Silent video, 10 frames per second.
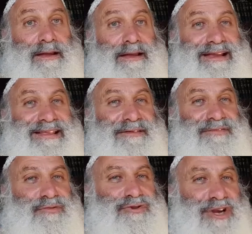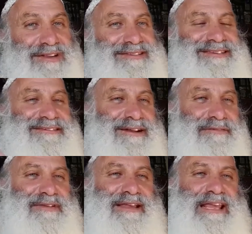it gives you just
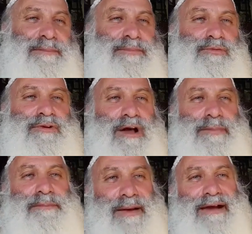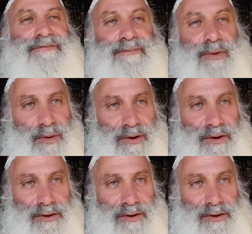enough to keep you coming back for more.